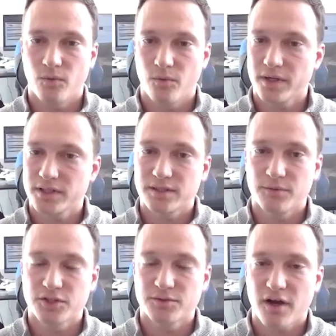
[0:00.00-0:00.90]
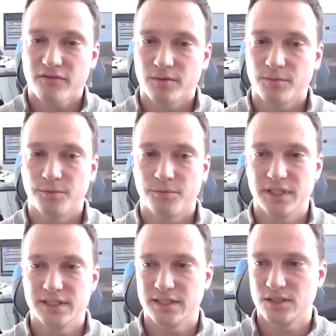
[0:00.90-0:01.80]
where it's the most profitable
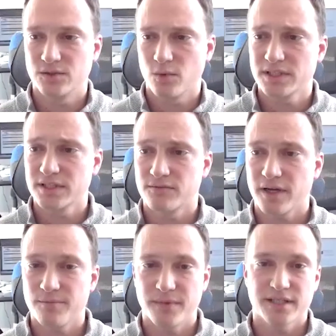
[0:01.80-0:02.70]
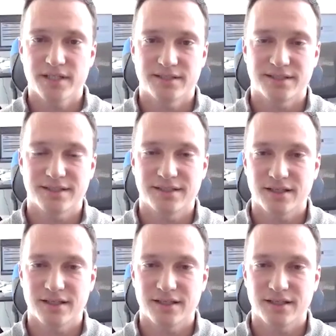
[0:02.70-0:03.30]
pieces what's the right mix to